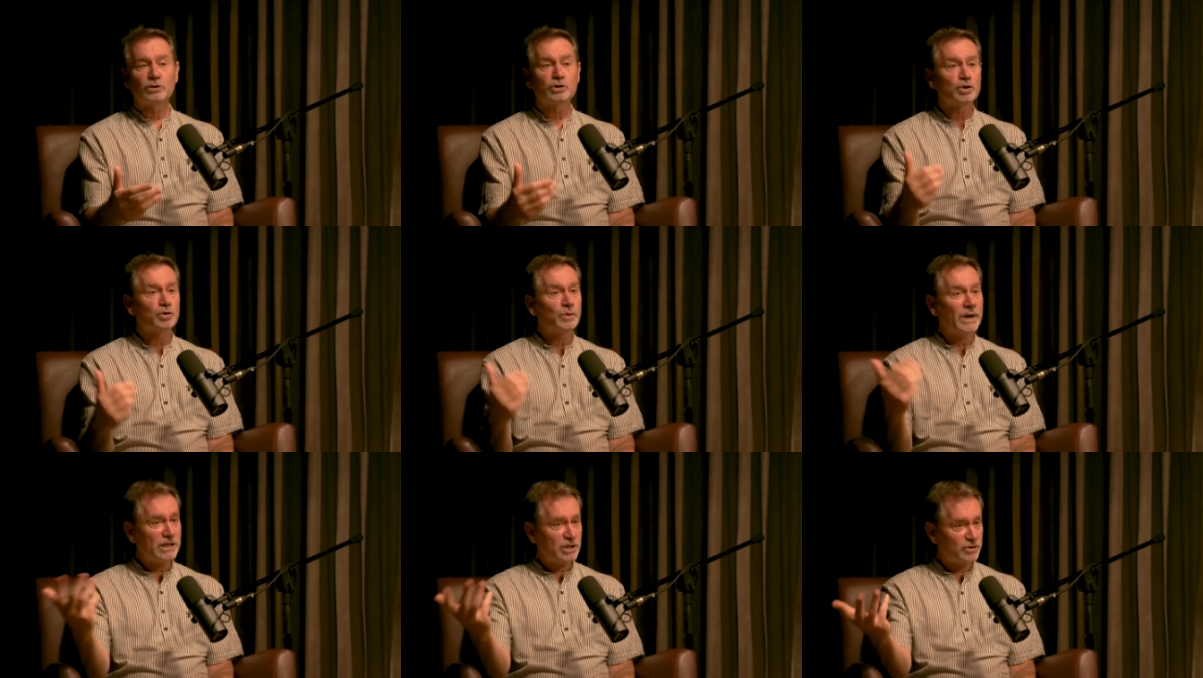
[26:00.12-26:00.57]
or
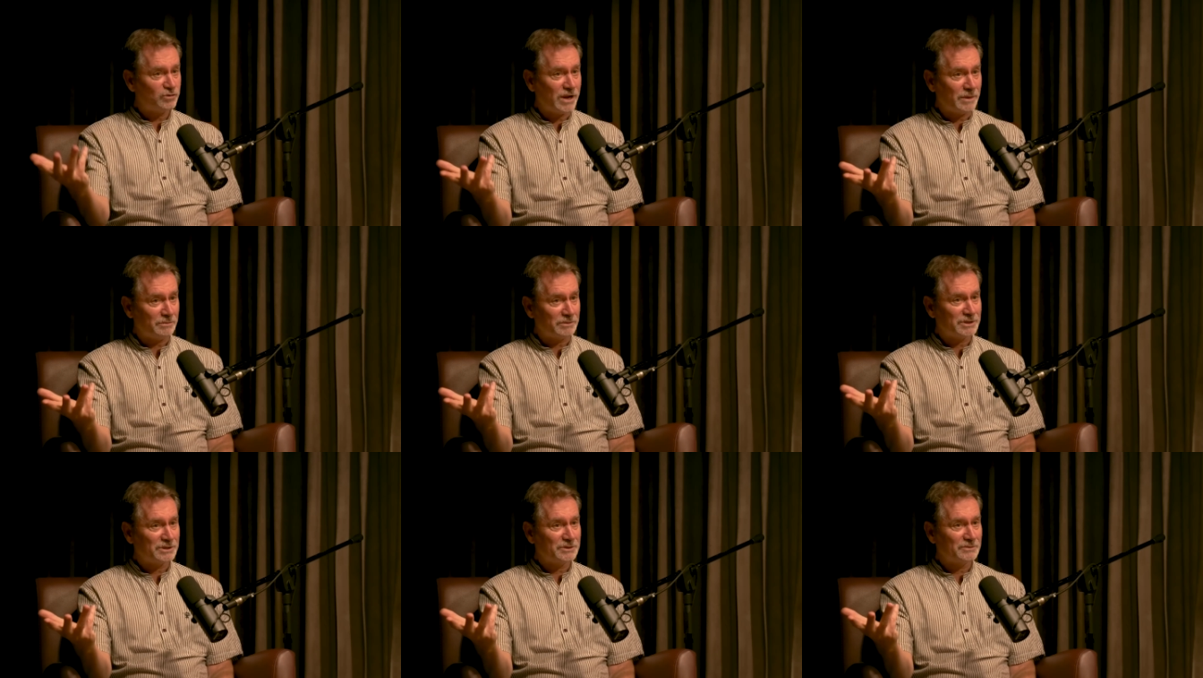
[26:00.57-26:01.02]
two
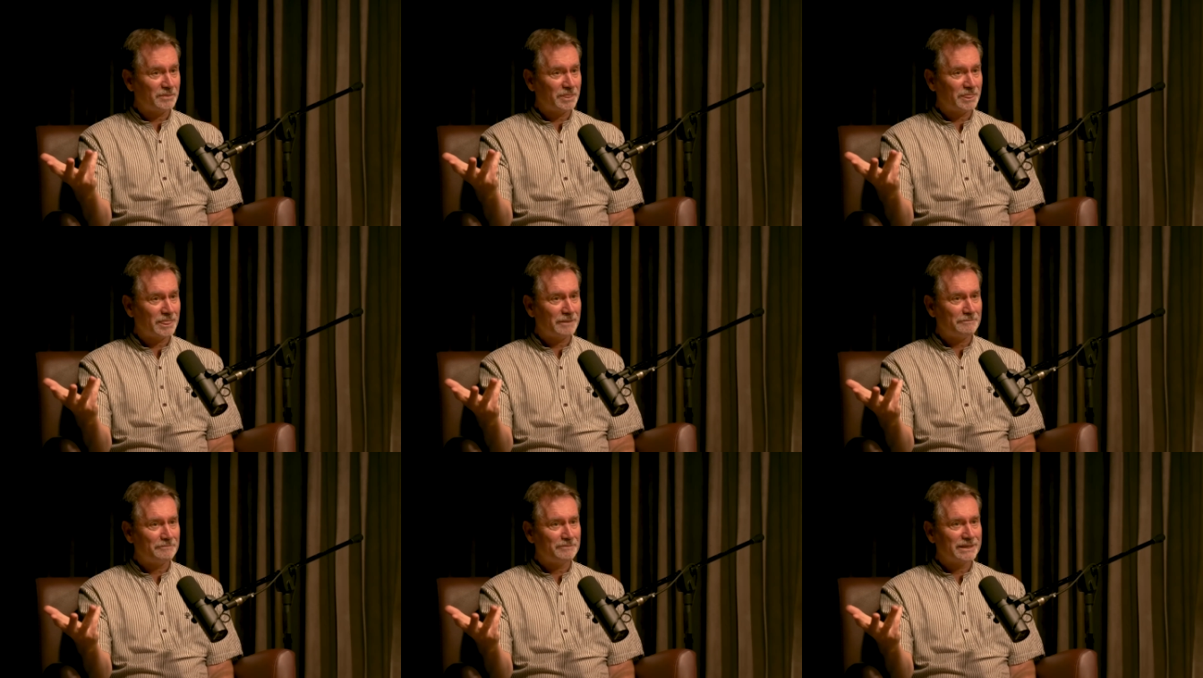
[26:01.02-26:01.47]
ashrams.
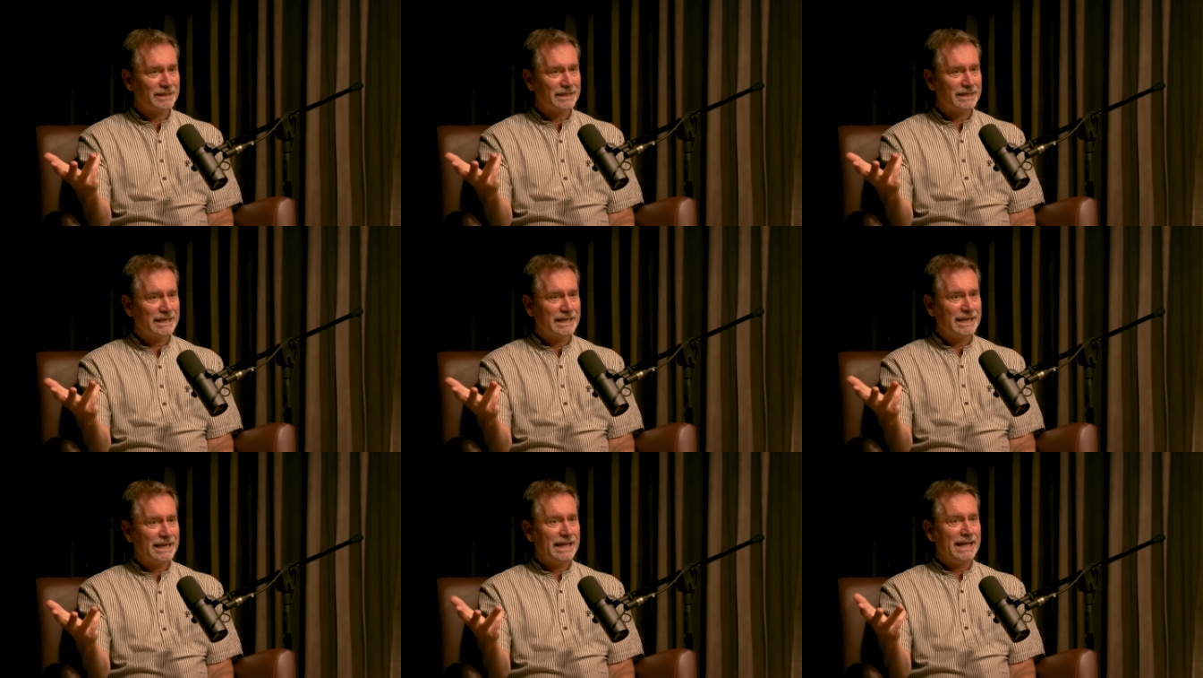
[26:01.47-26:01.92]

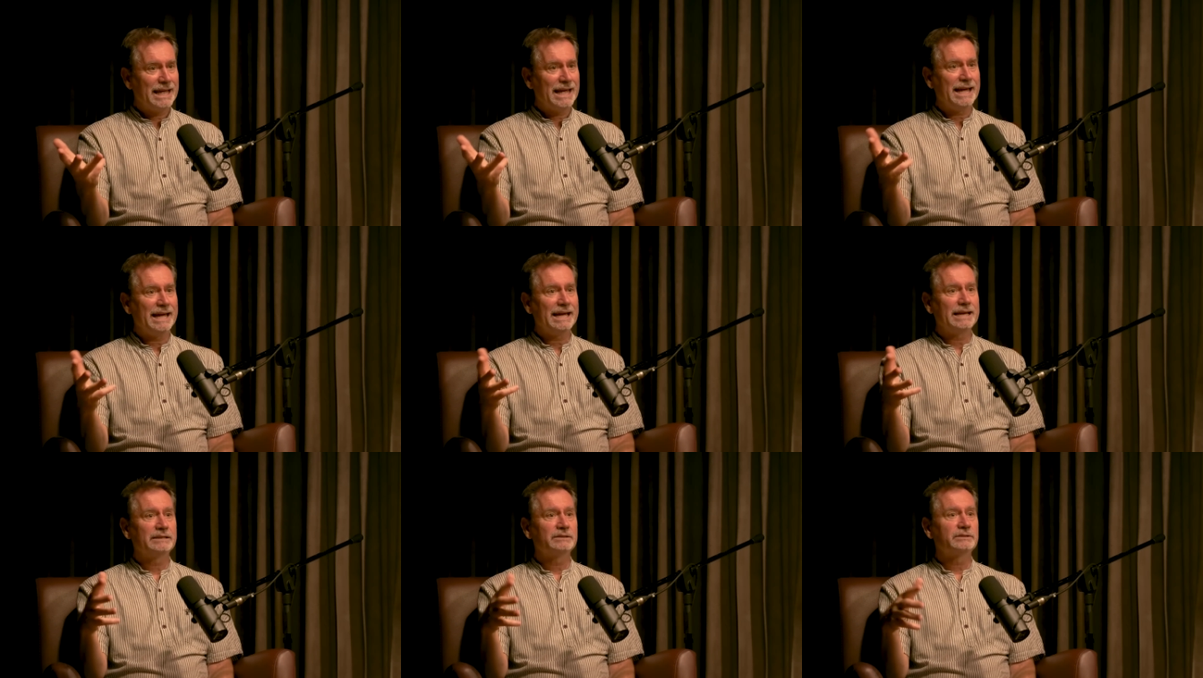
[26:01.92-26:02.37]

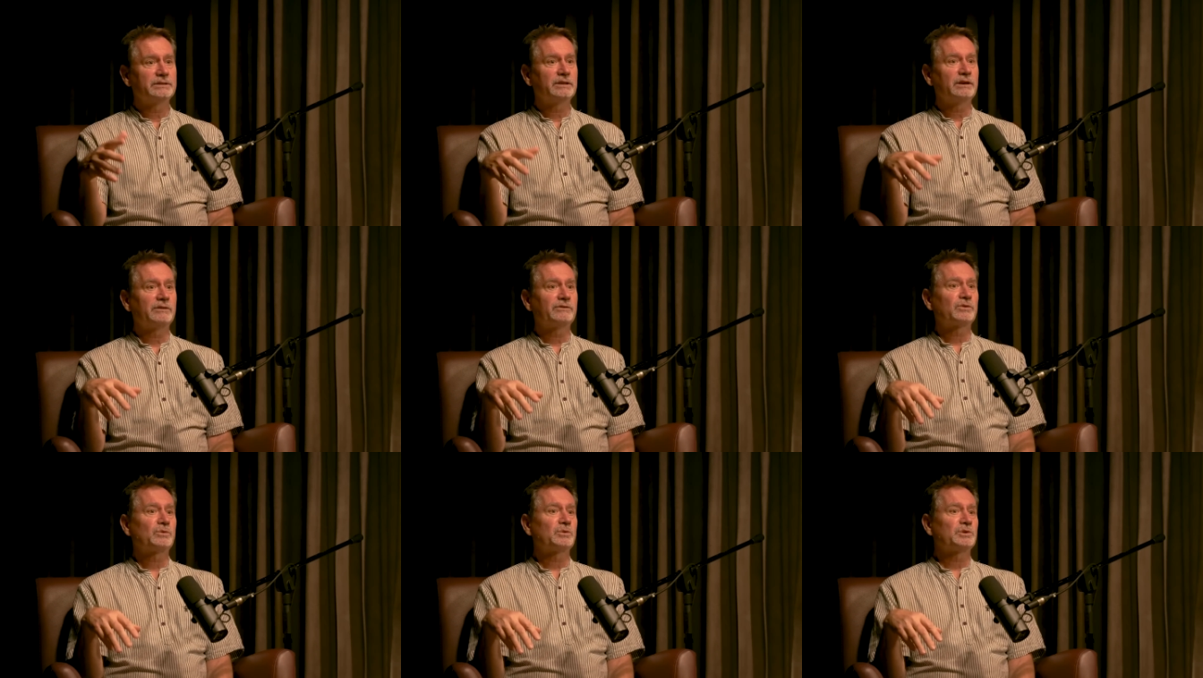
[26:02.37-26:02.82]
And
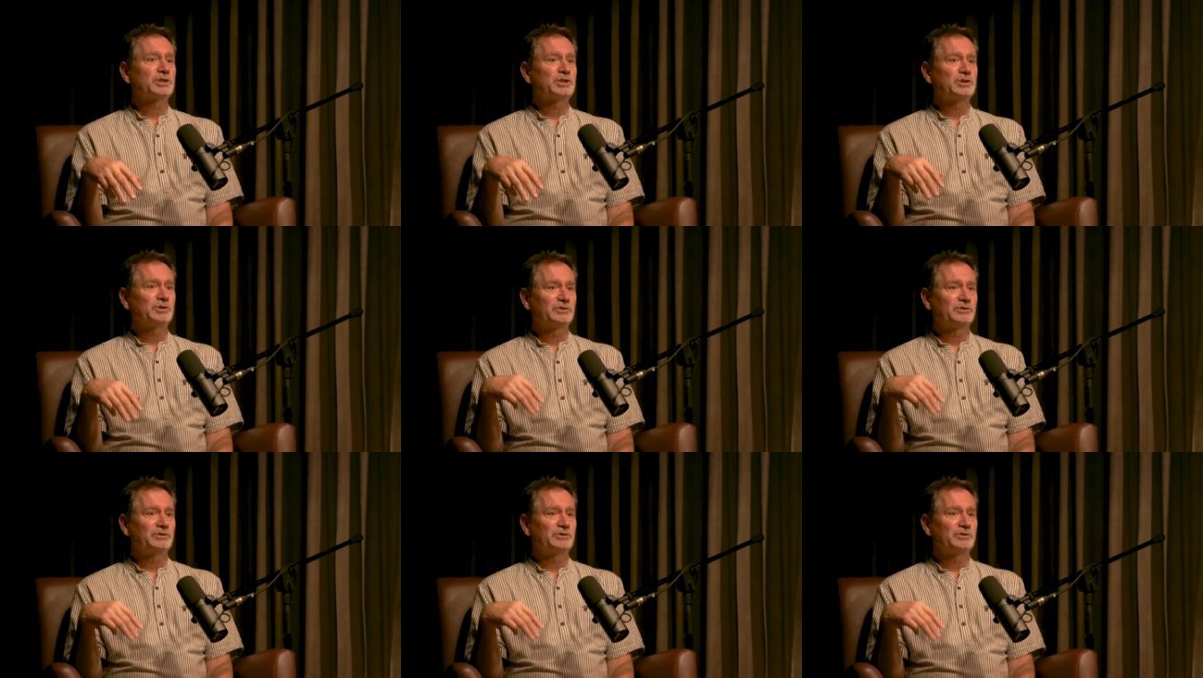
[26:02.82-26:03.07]
of course,